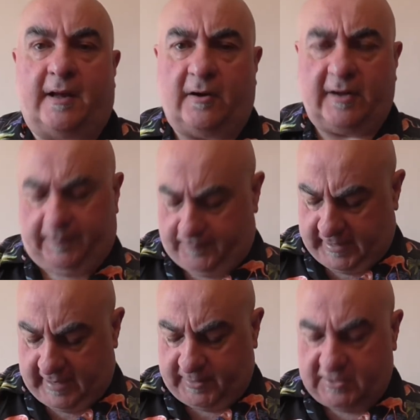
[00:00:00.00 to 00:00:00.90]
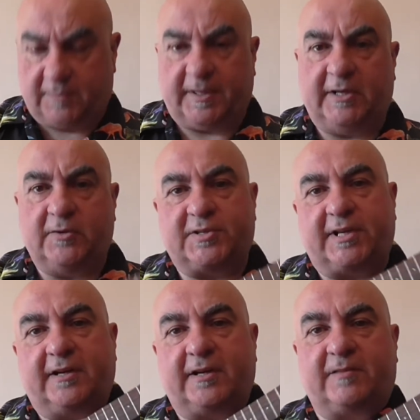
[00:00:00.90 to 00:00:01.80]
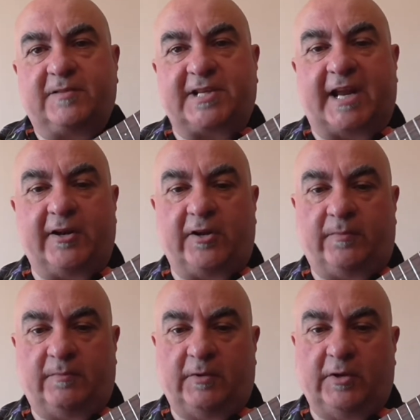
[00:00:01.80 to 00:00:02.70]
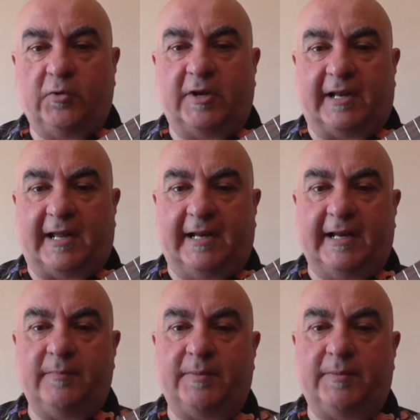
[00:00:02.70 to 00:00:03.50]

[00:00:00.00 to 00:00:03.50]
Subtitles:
I happen to be using a tenor ukulele,